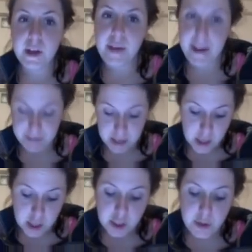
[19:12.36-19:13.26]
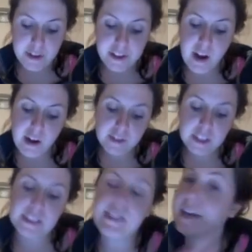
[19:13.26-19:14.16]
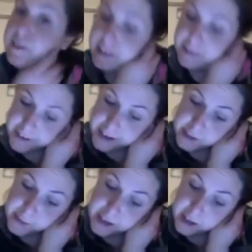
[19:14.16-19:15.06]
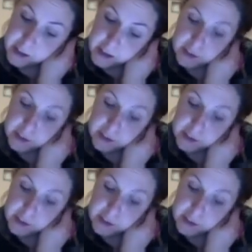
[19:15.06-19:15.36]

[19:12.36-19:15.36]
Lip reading: Okay, you go to the carnival and decide to ride the Ferris wheel.